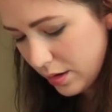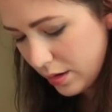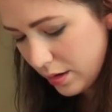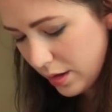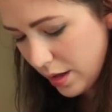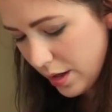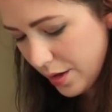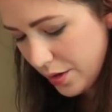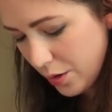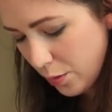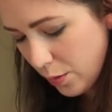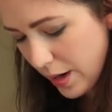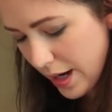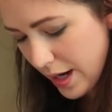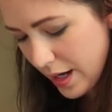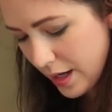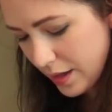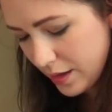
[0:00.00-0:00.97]
the other
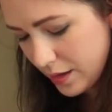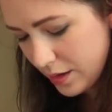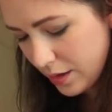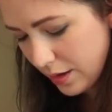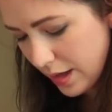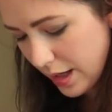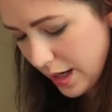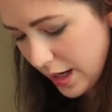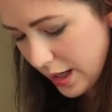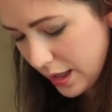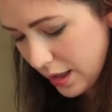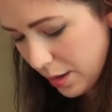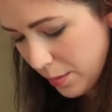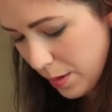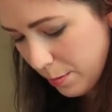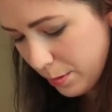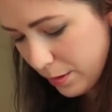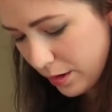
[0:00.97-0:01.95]
way so that I
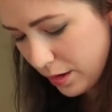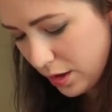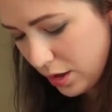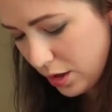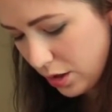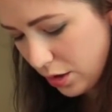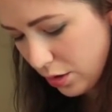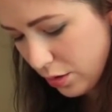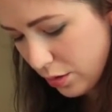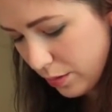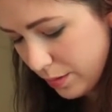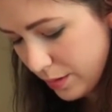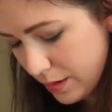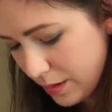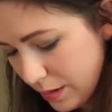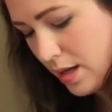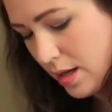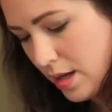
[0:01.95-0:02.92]
come up with
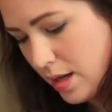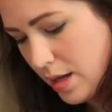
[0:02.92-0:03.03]
cubes.